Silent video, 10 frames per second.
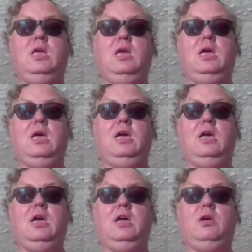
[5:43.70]

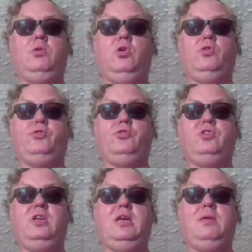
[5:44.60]
And I would also
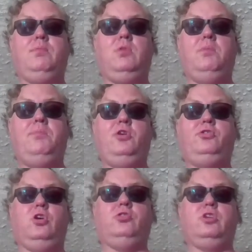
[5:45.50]
say
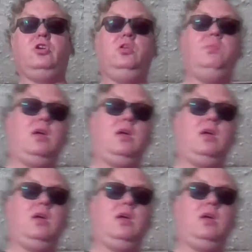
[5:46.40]
bird dogs are good.